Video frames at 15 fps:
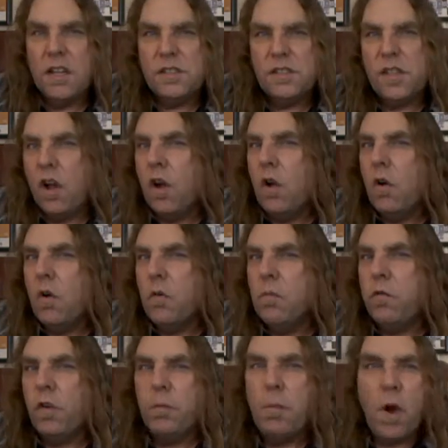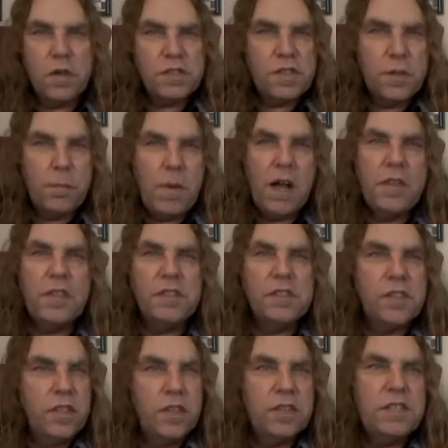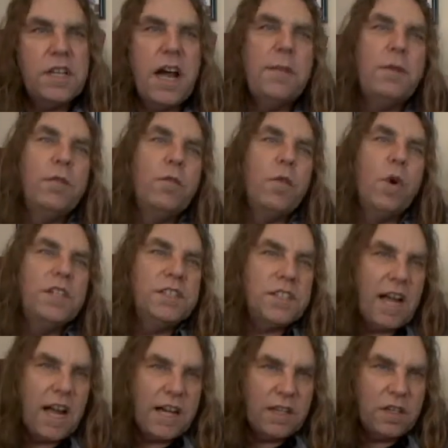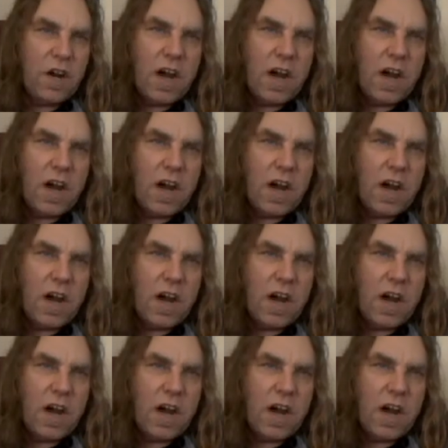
So for most of the month, it's a good time to avoid signing